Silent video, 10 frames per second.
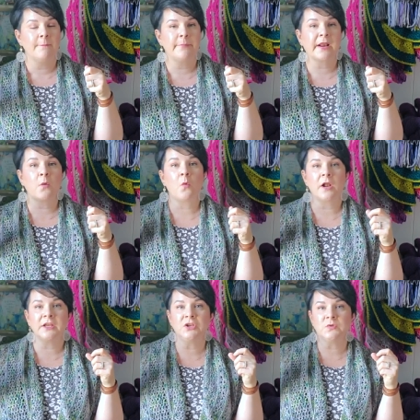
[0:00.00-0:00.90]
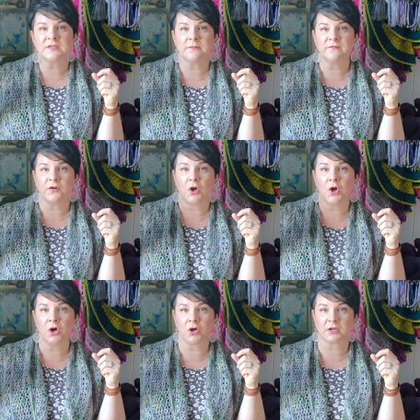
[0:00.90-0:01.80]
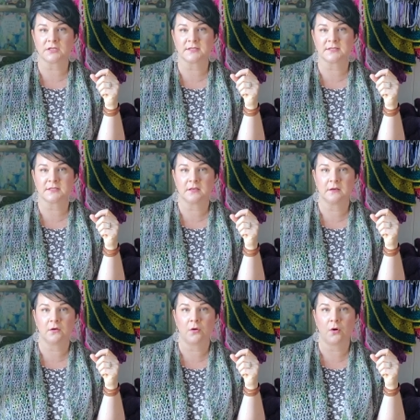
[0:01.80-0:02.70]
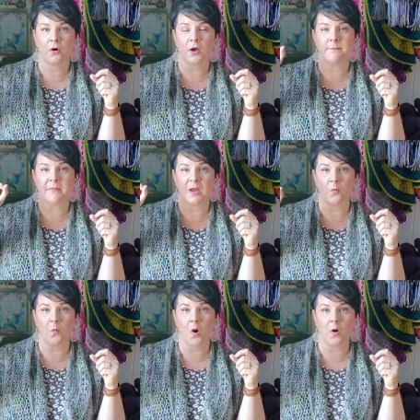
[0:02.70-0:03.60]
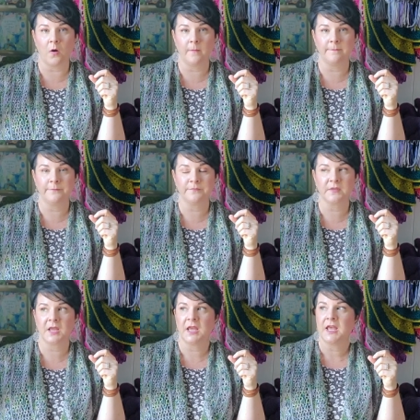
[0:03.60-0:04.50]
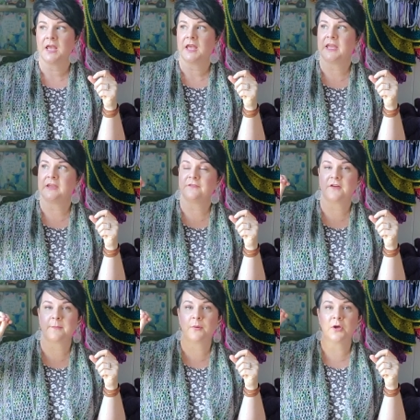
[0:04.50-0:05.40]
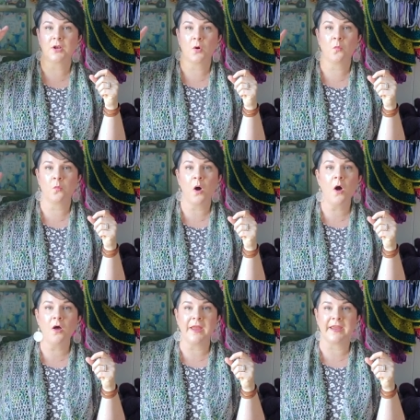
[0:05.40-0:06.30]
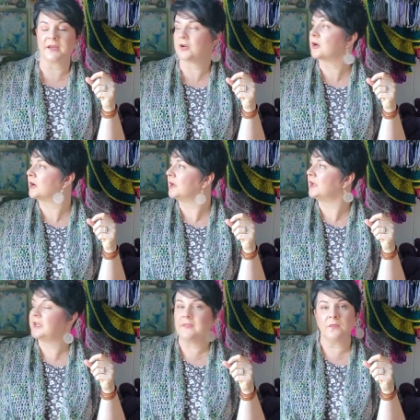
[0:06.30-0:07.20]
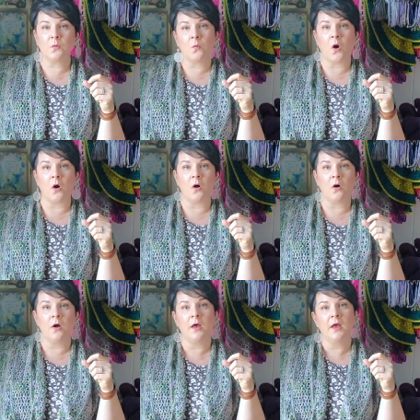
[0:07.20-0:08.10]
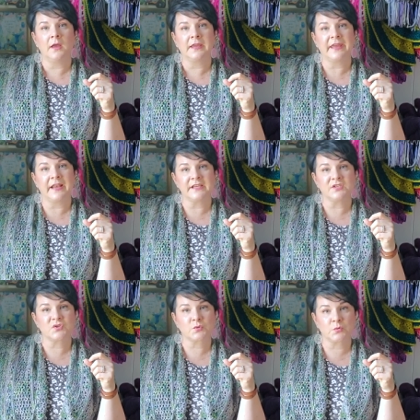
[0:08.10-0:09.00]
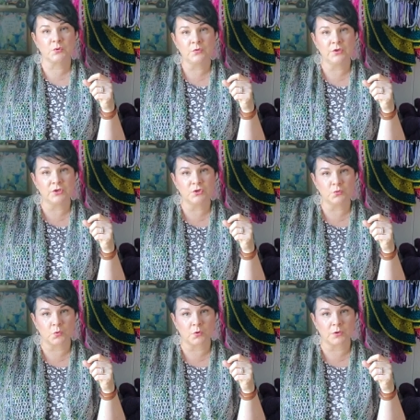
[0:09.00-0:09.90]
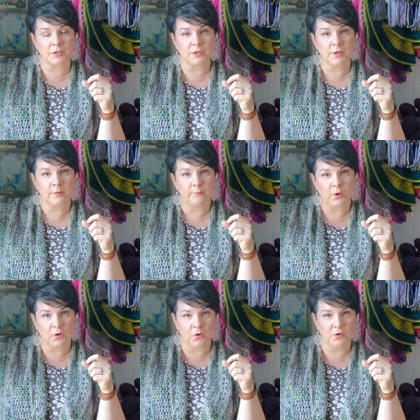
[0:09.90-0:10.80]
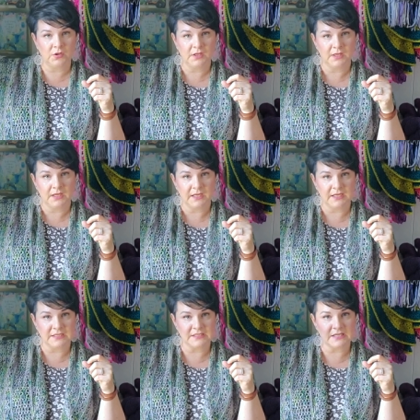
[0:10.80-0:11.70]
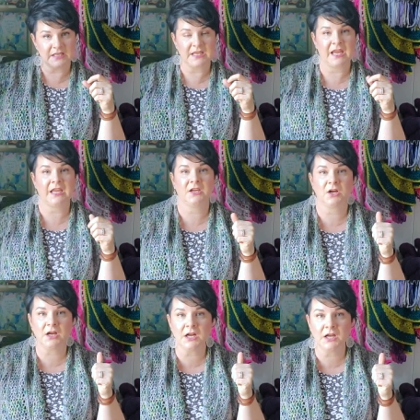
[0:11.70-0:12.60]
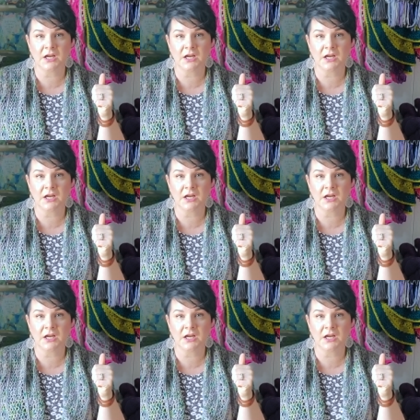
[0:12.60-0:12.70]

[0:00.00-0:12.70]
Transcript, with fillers: but I wanna use them for hooks on my wall. If I put a wall anchor in the wall, can I screw the drawer pull into the anchor.